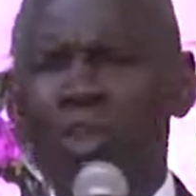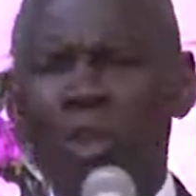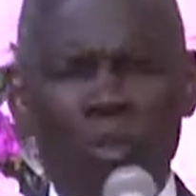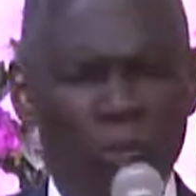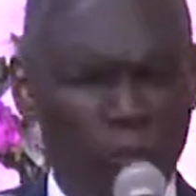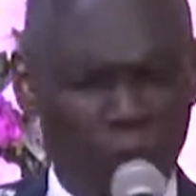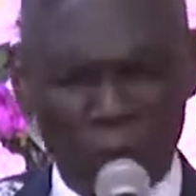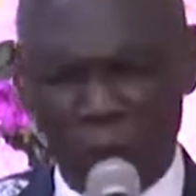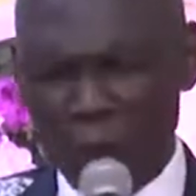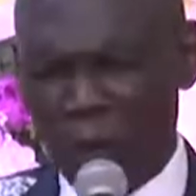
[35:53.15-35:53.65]

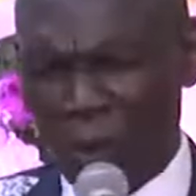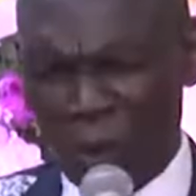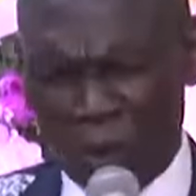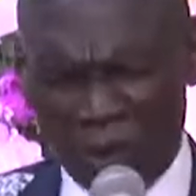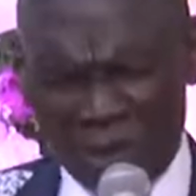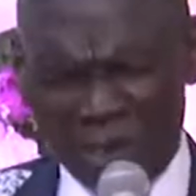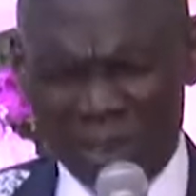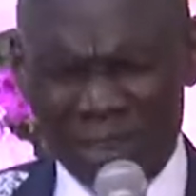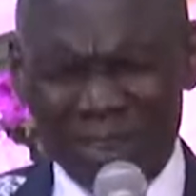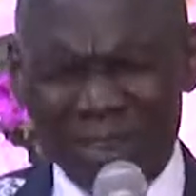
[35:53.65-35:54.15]
of
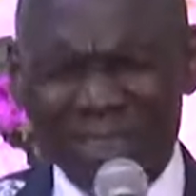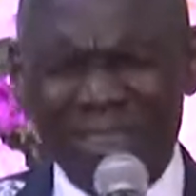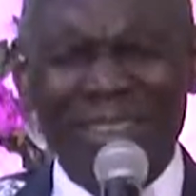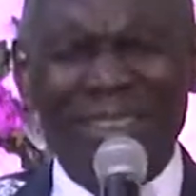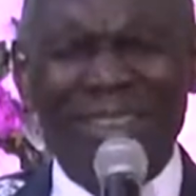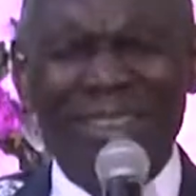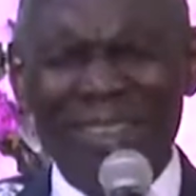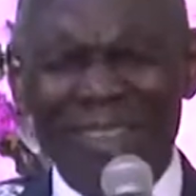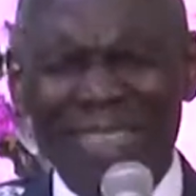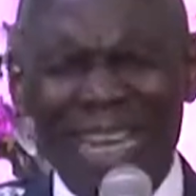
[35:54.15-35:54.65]
God
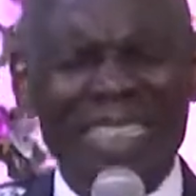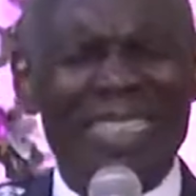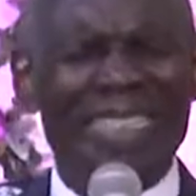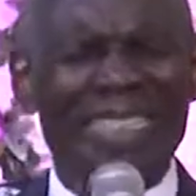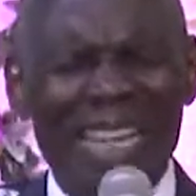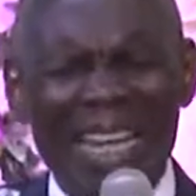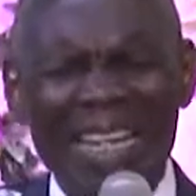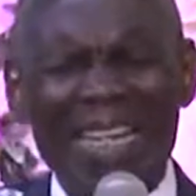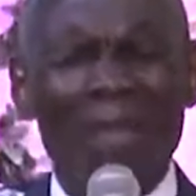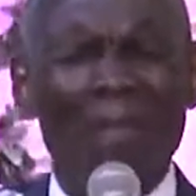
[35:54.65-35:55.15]
that
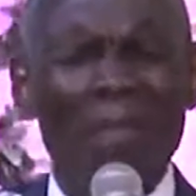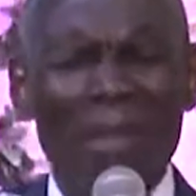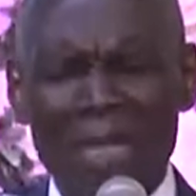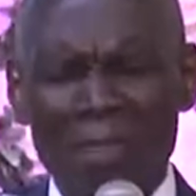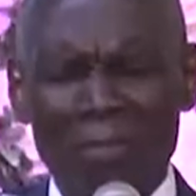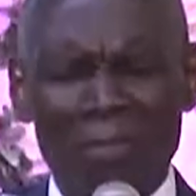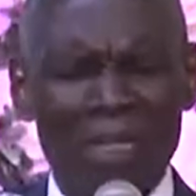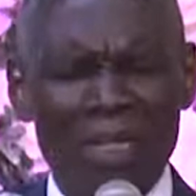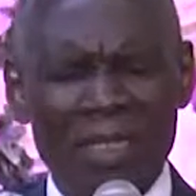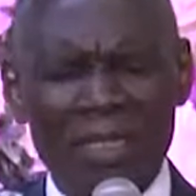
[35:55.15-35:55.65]
the enemy
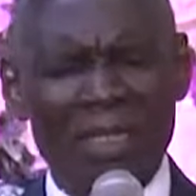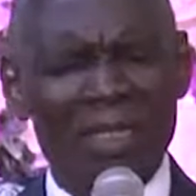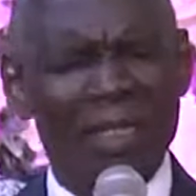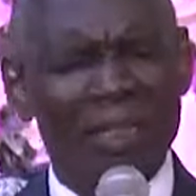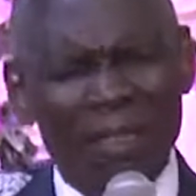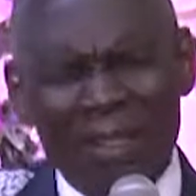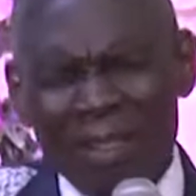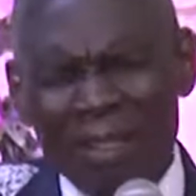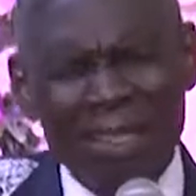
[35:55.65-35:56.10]
has planted?